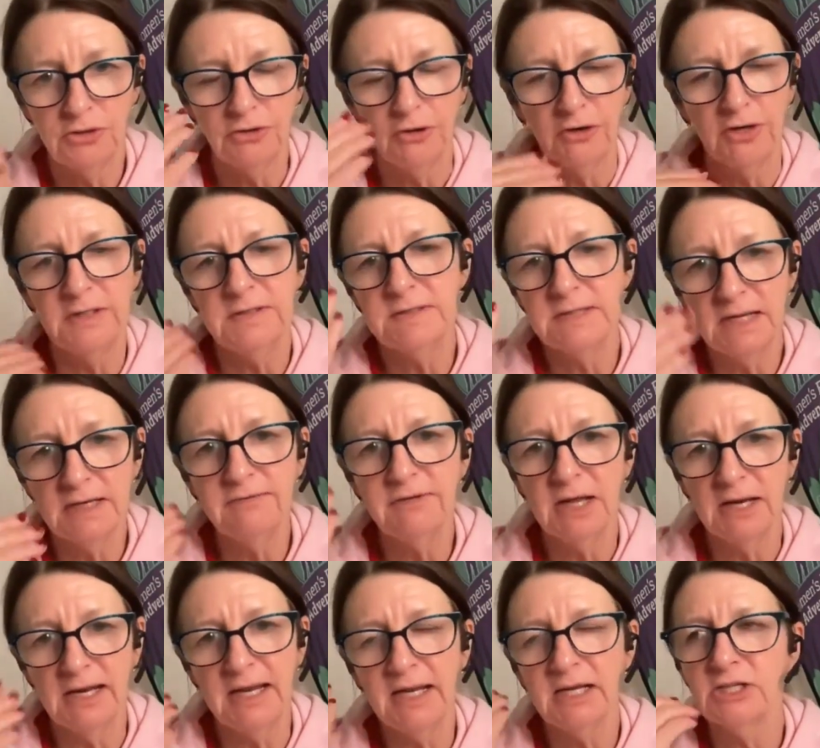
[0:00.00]
instead of
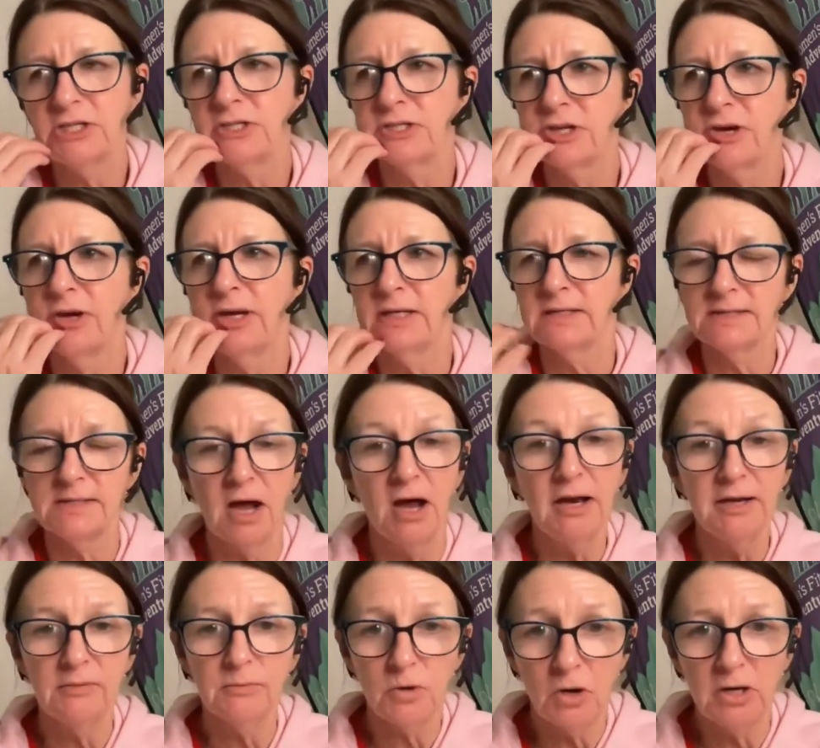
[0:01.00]
getting anxious, go
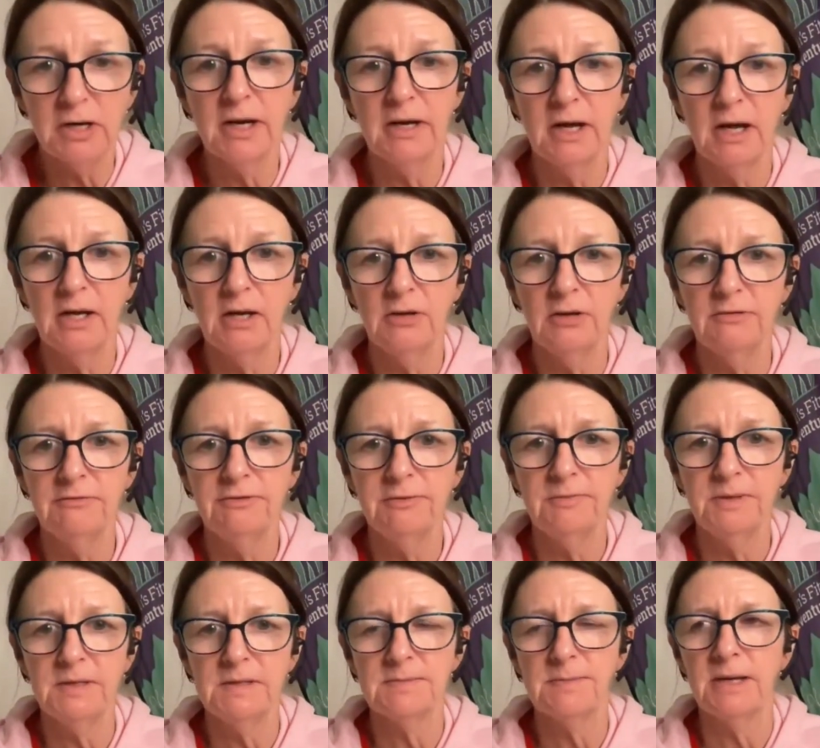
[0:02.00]
excited. What can I learn from
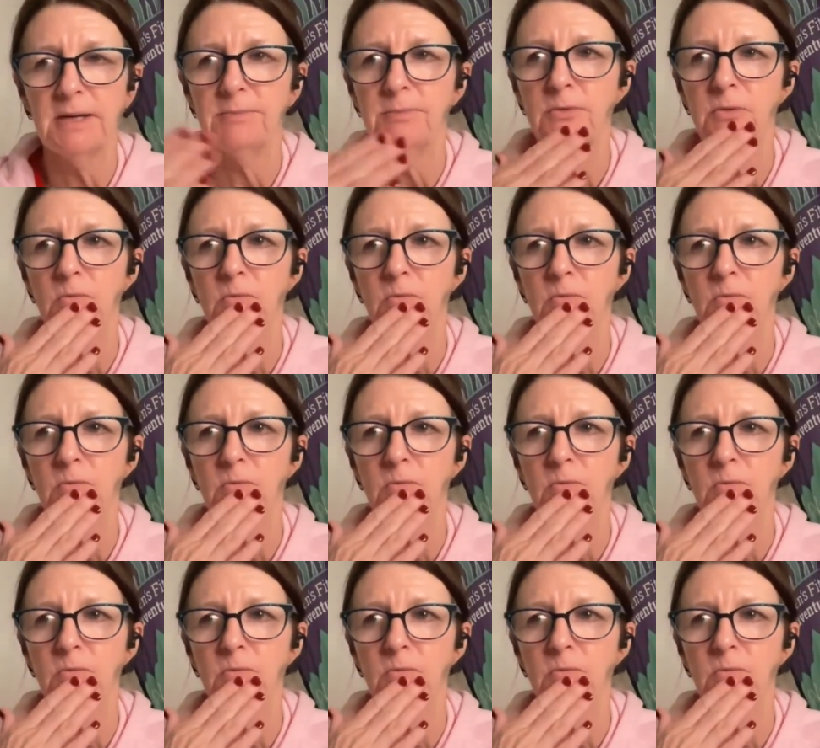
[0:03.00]
these people?